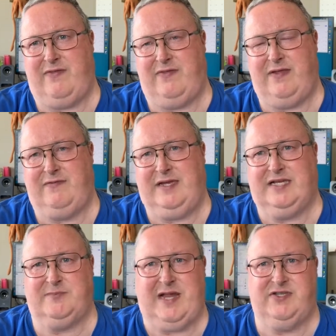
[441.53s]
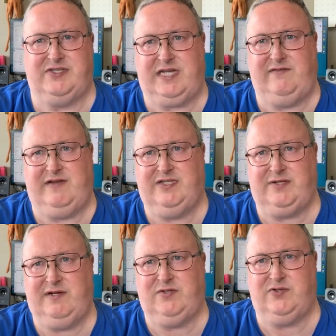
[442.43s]
than the Expanse TV
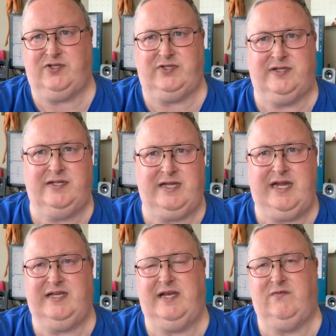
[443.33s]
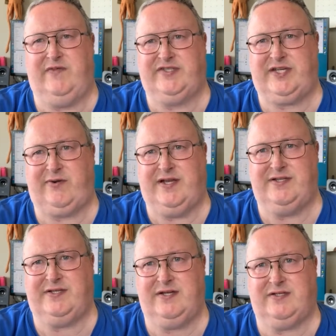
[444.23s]
series, which is ending with series
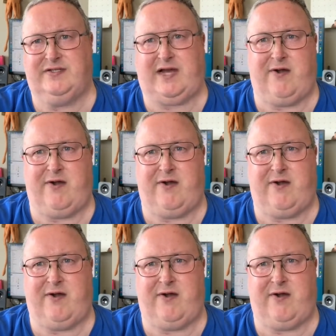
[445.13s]
6,